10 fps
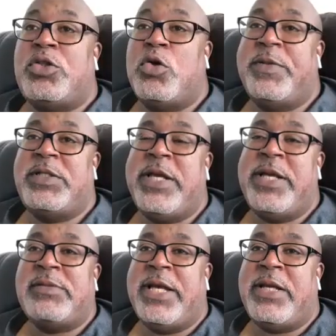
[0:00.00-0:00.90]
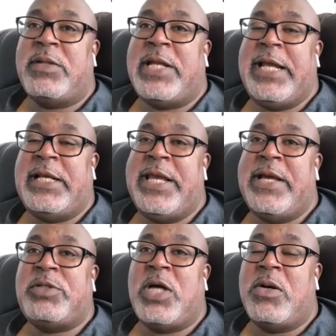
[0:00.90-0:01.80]
super teams like
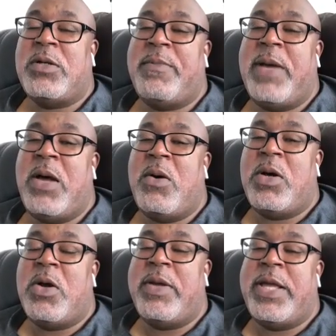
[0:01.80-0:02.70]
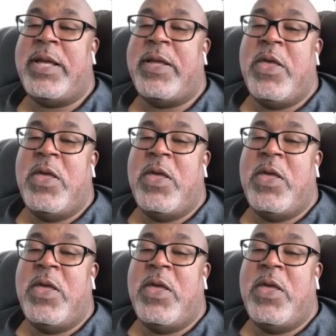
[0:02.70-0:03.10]
Bleav talking about, go ahead,